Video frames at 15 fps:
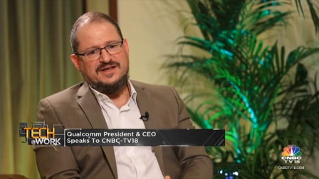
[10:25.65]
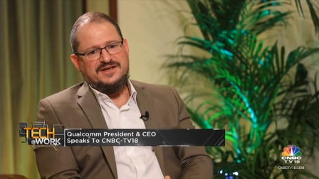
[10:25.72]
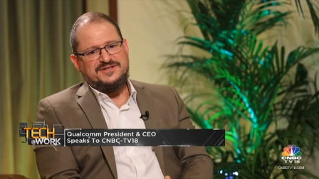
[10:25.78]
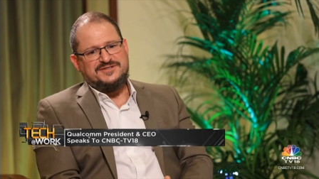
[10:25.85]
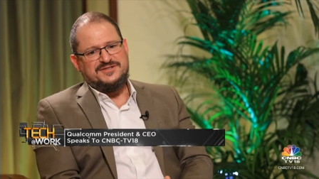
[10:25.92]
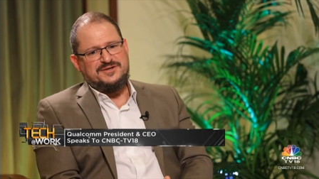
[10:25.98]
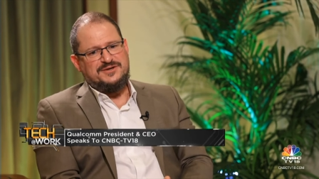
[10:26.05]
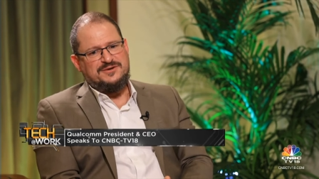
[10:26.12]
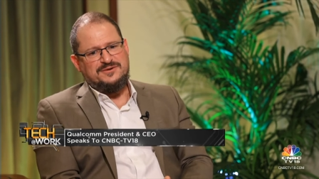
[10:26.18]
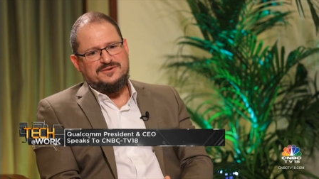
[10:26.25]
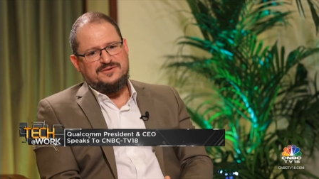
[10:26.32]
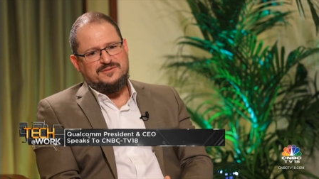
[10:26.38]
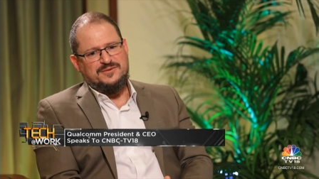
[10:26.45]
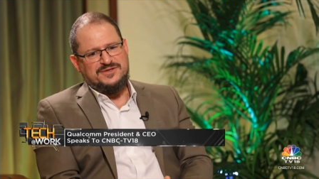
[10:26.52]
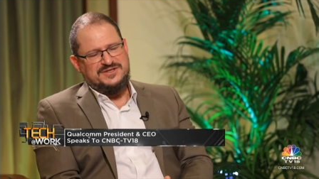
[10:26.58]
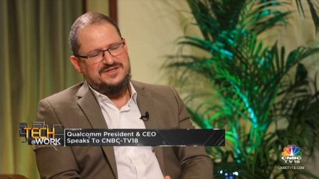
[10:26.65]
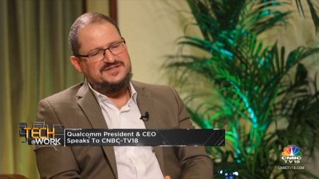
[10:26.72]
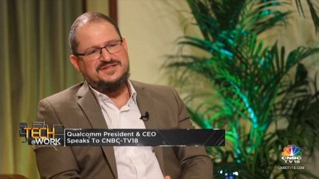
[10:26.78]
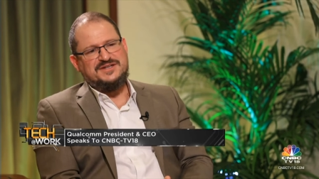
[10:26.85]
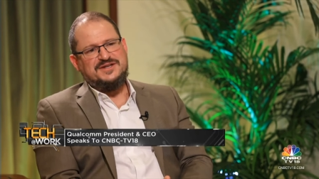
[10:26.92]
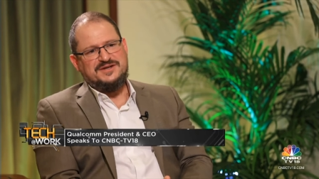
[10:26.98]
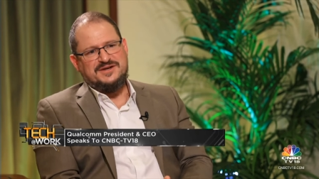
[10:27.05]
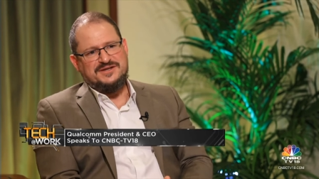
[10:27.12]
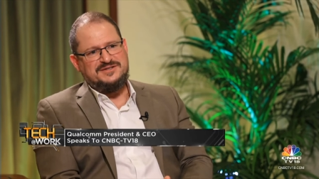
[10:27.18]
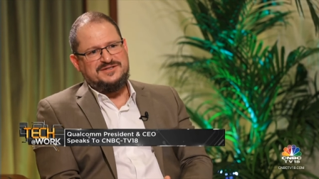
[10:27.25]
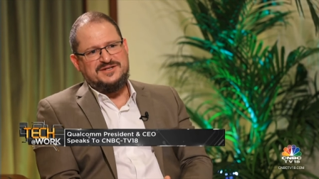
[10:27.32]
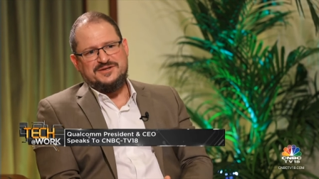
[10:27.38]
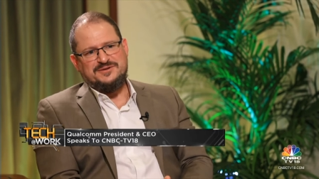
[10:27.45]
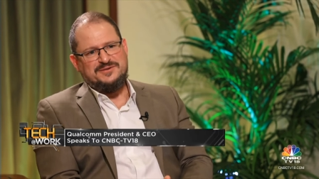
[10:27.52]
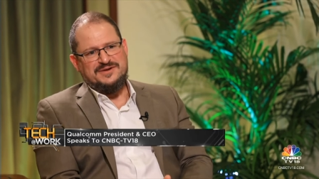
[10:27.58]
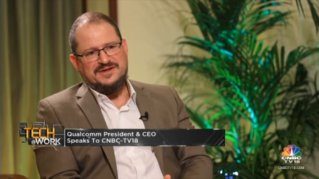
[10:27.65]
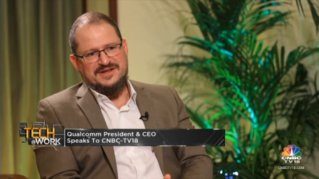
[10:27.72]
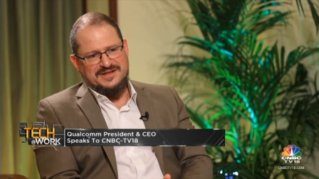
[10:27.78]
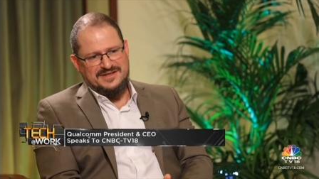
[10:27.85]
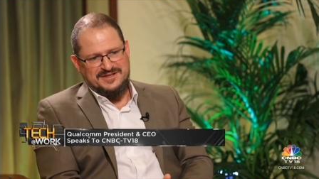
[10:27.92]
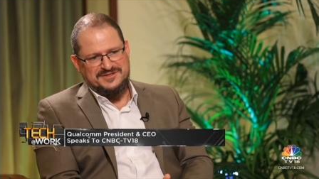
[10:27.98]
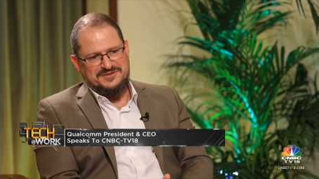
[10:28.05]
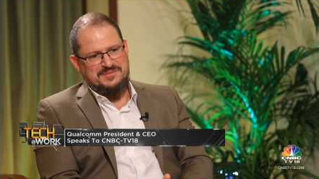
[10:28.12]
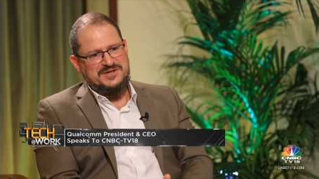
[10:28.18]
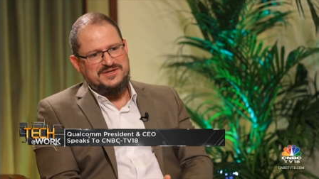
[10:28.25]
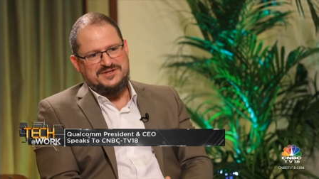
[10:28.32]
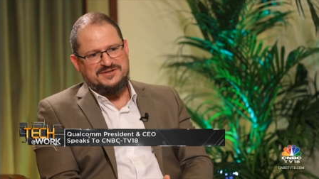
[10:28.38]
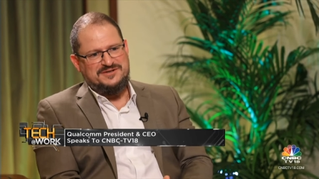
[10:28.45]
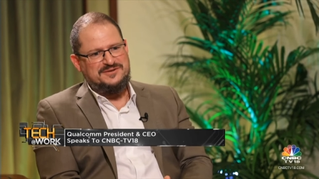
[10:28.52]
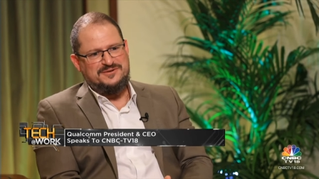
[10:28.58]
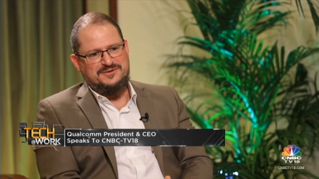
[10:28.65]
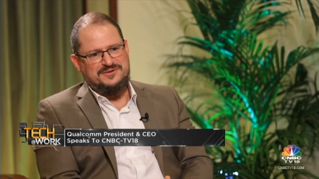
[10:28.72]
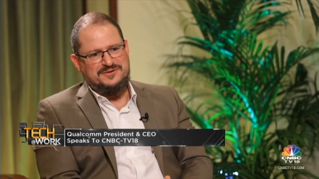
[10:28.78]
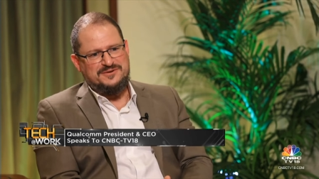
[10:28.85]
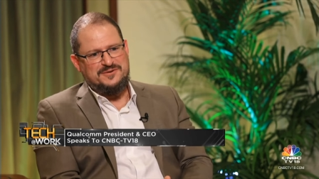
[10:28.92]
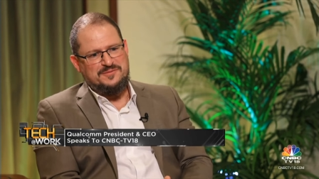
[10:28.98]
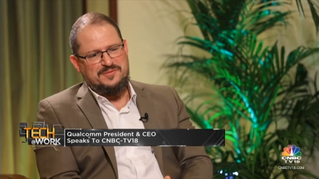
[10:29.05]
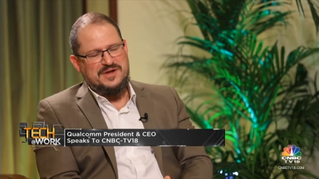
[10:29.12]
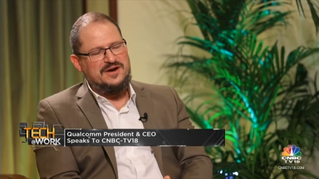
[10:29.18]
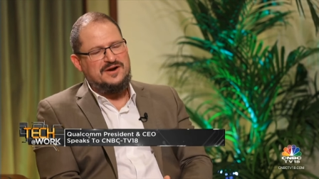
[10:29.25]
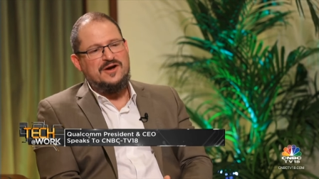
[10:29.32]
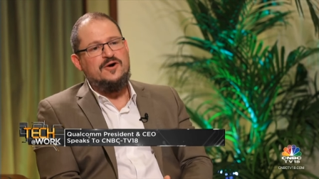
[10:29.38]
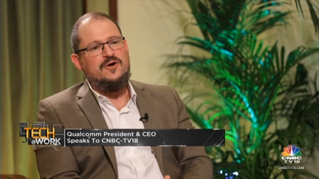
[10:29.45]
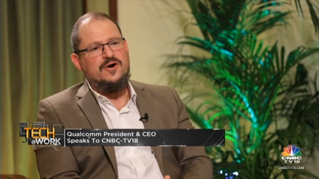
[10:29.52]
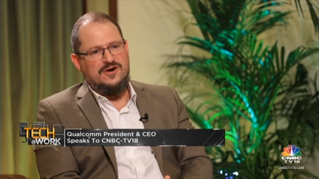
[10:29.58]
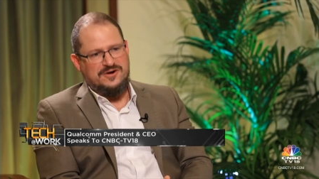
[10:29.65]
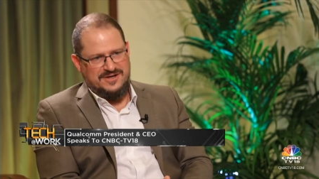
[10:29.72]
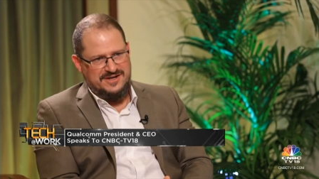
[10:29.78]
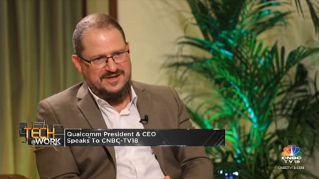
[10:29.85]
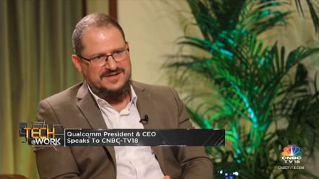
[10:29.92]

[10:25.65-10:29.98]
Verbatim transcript: So we just need to continue in this mission, no matter how hard it